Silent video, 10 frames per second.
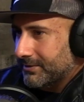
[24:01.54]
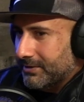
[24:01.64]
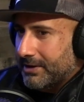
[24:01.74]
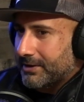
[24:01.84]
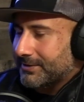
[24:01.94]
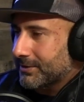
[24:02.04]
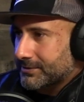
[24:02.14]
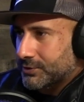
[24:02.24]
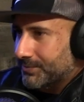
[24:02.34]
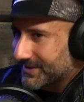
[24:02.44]
They're like, "Look,
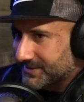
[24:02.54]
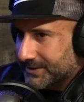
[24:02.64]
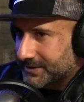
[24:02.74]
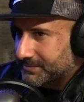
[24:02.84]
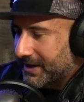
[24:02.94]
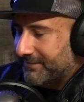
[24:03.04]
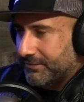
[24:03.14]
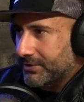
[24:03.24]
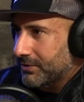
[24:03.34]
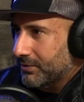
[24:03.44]
too much sun is bad
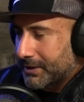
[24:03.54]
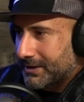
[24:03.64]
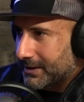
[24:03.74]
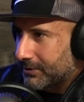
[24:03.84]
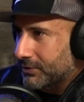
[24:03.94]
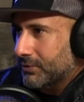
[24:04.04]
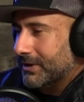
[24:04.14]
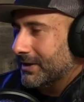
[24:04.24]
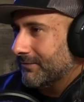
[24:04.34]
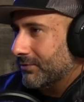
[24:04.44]
for you. It can kill you. Mm-hmm. It
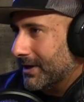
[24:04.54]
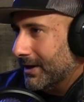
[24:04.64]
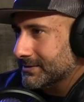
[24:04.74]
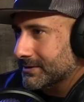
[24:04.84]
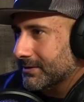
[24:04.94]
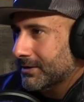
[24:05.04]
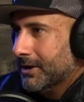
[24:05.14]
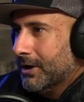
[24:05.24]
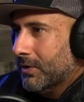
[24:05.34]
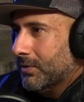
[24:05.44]
can give you cancer."
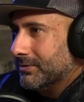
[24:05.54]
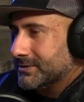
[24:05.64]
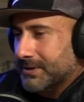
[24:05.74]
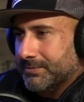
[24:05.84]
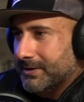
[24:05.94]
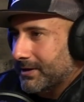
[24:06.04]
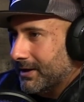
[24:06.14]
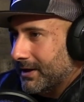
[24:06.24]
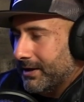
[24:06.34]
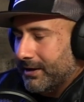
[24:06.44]
Well, there's something
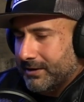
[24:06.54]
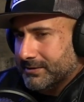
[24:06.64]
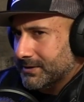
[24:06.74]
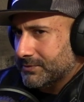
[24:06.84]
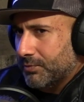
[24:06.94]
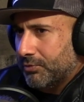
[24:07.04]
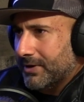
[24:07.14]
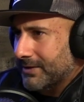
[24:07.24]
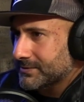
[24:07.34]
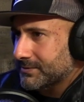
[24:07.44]
that uh, a report
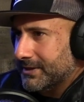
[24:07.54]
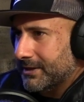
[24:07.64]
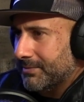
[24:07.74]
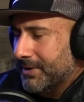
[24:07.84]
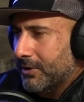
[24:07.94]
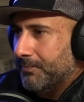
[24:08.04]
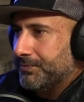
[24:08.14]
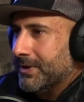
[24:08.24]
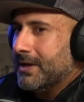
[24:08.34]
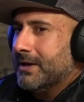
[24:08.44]
I was reading about.
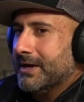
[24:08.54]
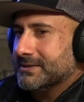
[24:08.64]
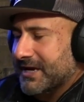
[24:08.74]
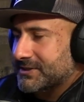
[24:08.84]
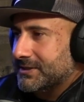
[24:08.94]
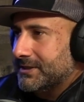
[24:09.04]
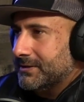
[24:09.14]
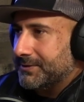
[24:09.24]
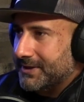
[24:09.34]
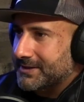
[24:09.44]
It's actually
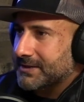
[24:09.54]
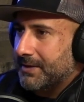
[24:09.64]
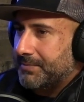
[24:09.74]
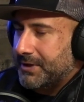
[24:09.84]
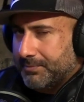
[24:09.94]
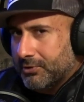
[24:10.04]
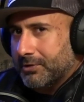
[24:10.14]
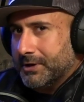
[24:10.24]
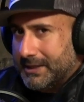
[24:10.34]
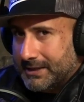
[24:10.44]
the things that people
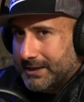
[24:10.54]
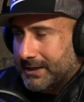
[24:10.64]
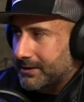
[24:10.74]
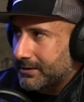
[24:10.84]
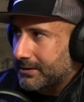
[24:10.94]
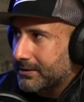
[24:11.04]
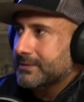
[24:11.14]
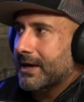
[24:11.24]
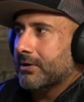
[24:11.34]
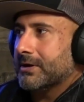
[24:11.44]
are eating
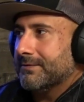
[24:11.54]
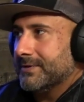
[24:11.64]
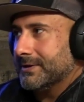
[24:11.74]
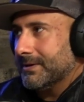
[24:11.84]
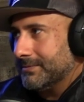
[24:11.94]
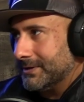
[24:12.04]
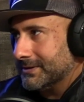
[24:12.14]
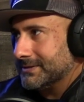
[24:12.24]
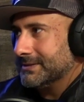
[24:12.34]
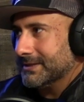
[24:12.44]
that are giving them
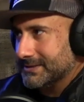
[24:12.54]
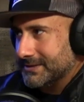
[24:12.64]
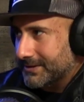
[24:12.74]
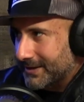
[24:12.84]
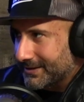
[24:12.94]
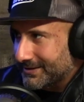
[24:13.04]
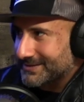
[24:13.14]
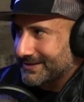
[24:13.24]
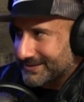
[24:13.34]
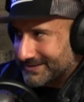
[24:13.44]
this this sun
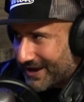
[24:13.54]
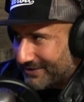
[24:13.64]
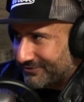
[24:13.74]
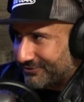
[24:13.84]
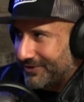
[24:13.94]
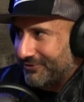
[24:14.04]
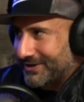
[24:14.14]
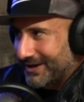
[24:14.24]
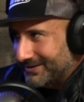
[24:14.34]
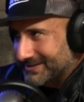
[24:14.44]
this this cancer that they're
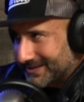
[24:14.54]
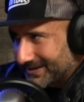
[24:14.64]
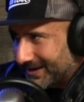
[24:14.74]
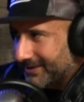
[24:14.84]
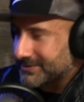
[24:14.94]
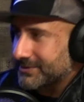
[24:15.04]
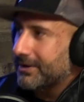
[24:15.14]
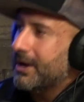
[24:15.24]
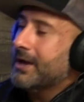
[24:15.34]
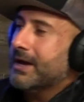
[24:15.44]
getting, the skin cancer.
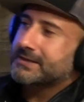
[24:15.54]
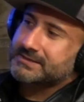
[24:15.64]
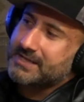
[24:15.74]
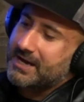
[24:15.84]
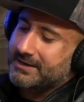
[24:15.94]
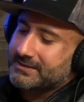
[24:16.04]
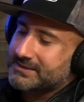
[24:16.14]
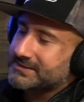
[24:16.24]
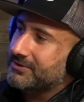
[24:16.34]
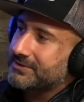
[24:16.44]
It's not
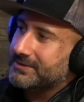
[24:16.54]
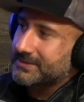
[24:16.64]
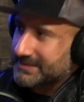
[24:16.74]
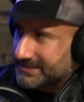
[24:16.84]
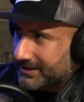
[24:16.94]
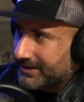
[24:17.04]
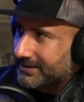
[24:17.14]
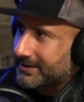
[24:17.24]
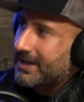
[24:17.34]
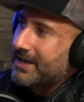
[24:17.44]
necessarily the
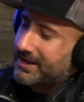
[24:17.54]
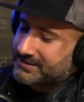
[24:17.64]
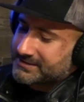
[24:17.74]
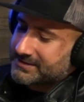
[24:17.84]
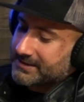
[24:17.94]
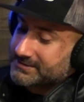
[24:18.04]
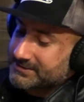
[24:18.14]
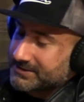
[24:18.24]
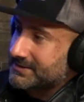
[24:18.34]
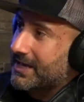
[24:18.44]
sun. It's this,
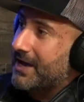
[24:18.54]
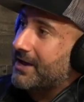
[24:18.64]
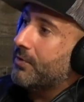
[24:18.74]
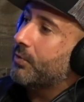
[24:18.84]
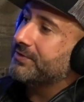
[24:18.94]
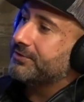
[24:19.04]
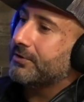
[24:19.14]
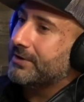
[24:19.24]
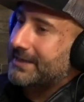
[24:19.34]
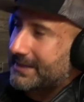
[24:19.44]
just that what
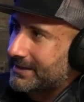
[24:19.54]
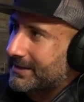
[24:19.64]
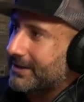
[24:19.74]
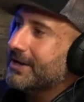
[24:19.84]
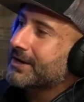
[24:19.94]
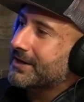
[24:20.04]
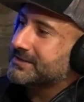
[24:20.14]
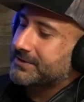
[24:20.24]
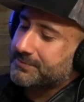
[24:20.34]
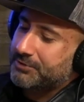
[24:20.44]
they're eating because
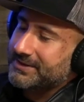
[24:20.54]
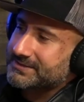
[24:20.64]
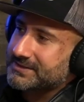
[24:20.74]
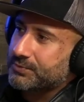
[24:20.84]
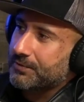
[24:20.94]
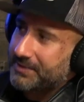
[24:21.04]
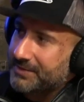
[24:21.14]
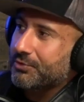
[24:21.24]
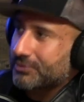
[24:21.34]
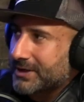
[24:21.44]
right. there are places where
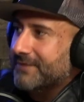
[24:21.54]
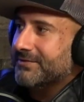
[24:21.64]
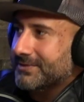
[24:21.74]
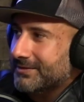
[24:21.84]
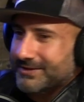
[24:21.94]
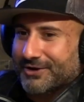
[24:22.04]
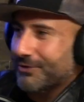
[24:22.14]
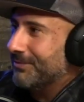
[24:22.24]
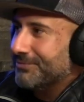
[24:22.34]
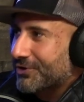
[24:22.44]
people live in you
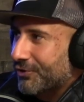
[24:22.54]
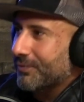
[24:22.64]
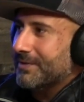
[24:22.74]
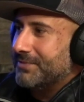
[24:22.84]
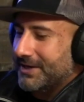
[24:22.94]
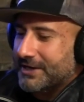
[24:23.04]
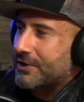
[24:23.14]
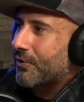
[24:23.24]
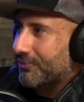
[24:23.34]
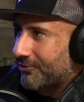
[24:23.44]
know the Caribbean,
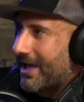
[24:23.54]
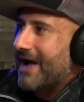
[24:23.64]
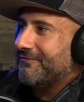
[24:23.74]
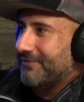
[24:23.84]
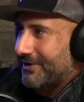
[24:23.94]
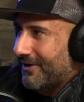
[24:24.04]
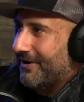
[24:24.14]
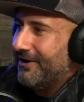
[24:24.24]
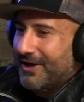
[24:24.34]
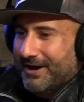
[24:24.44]
Northern
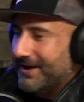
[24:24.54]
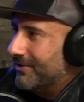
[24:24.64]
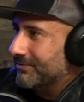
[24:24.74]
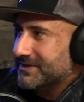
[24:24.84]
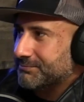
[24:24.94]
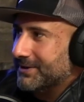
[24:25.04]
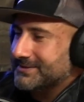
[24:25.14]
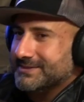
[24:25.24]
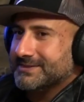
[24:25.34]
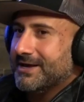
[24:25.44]
Africa, and all these
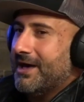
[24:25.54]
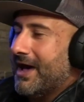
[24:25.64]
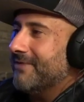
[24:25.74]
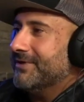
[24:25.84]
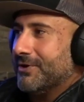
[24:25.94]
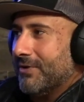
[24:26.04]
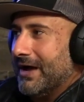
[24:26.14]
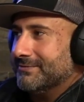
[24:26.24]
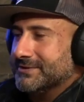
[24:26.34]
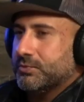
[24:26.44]
places, and they don't
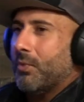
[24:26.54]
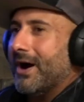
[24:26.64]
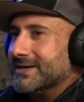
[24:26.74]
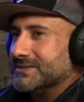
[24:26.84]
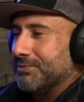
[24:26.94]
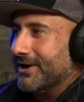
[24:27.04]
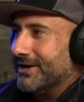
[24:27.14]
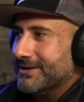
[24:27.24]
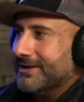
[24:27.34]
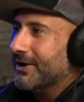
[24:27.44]
have this
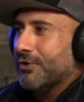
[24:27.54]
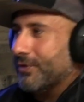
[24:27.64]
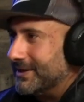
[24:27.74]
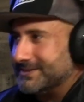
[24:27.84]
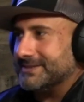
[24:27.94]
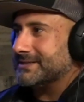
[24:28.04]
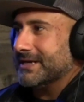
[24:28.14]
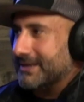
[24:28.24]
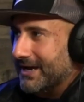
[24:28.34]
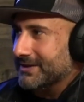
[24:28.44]
widespread crazy
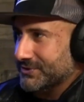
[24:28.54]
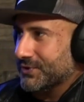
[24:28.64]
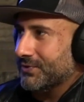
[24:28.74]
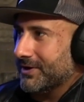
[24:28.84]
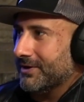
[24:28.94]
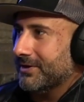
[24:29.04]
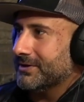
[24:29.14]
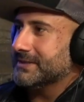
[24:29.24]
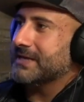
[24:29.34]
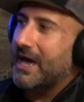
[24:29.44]
skin cancer going on.
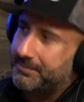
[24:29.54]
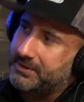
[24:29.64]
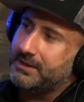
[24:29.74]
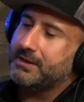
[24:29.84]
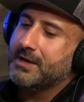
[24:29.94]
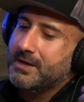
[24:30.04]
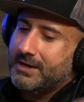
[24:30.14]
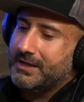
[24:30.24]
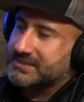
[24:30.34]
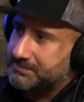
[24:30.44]
It's right. happening
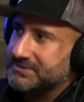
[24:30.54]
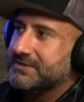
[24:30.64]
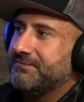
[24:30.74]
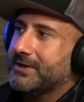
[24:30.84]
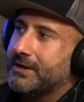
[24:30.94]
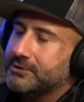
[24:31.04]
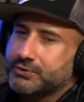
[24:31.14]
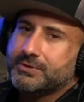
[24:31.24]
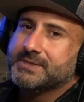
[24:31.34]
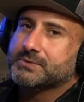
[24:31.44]
in specific
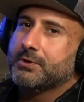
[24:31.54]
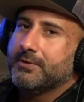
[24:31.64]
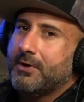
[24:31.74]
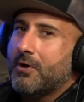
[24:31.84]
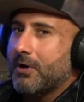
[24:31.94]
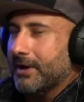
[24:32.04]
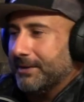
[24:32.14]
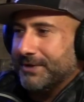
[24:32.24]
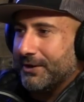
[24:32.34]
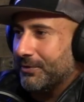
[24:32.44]
countries where there are. I
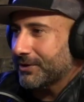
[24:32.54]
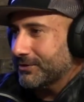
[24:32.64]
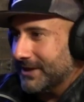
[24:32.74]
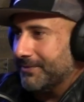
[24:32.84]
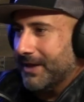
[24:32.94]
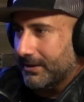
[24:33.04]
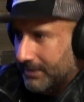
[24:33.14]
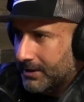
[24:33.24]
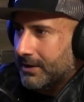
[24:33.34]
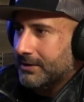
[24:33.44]
mean, I don't want to go down that
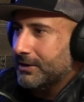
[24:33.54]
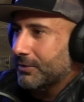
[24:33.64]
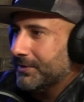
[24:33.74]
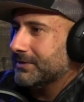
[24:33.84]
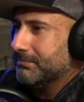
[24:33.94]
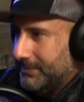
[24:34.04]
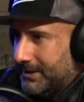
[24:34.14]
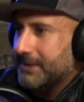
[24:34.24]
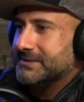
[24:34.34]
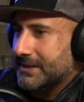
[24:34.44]
you know, but
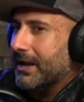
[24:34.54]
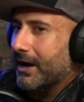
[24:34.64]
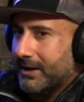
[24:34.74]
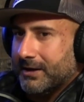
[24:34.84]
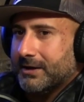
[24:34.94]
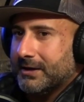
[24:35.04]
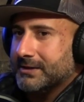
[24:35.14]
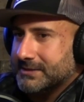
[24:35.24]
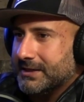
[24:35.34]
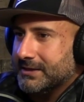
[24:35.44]
it's the diet. It
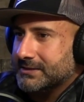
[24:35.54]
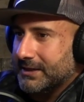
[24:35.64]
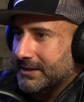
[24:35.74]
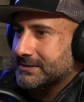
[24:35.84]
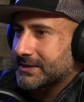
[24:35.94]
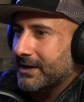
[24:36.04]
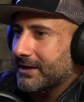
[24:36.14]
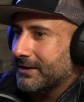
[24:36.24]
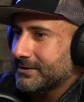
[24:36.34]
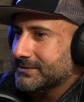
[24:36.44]
is it is right. it is
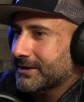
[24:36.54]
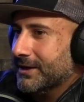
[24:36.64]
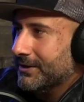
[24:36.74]
diet because